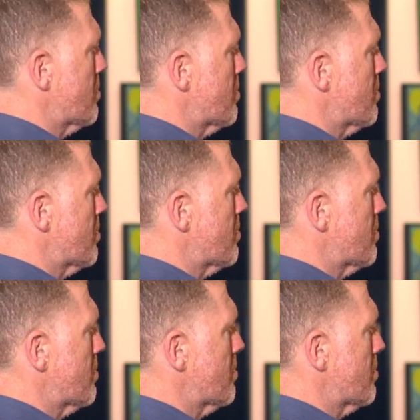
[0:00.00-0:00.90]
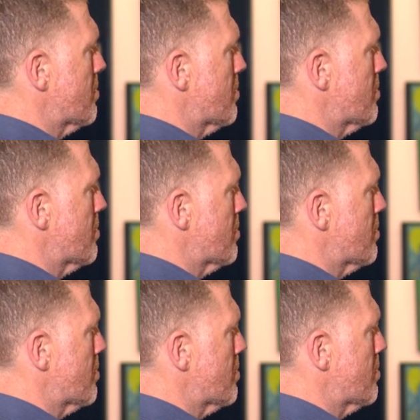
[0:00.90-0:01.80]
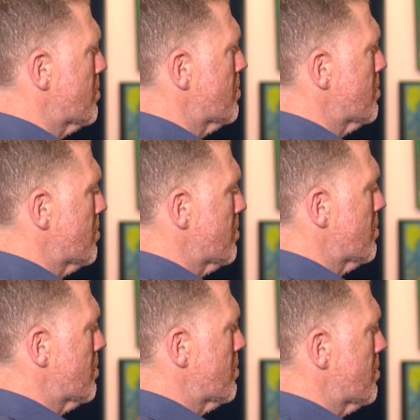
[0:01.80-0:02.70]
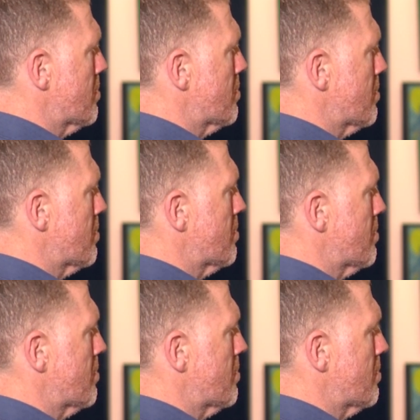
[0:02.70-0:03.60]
[no speech]